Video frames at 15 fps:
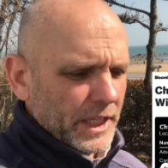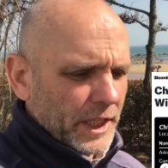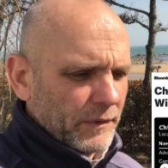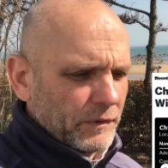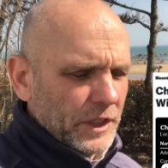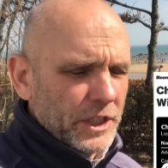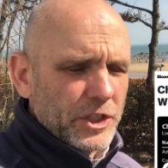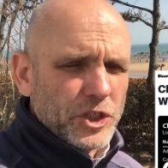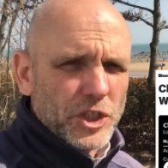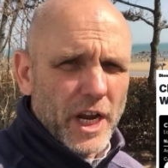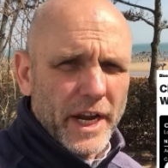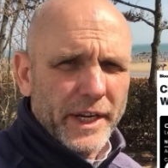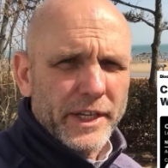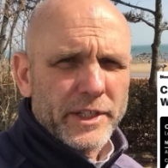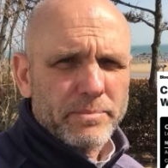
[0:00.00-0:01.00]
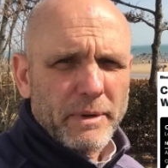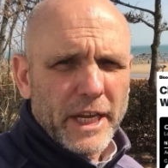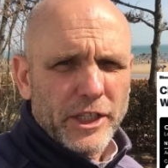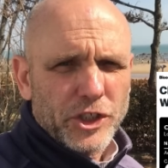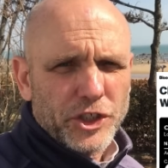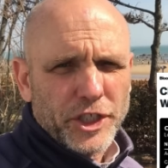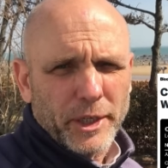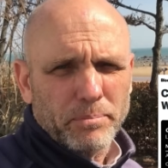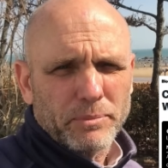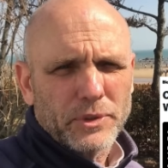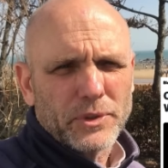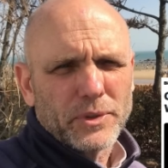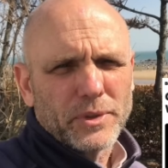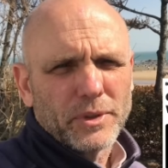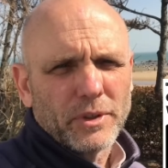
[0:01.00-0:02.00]
If these Chinese made
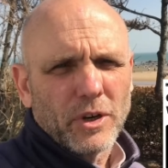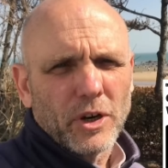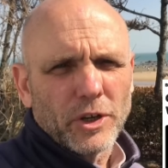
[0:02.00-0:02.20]
chips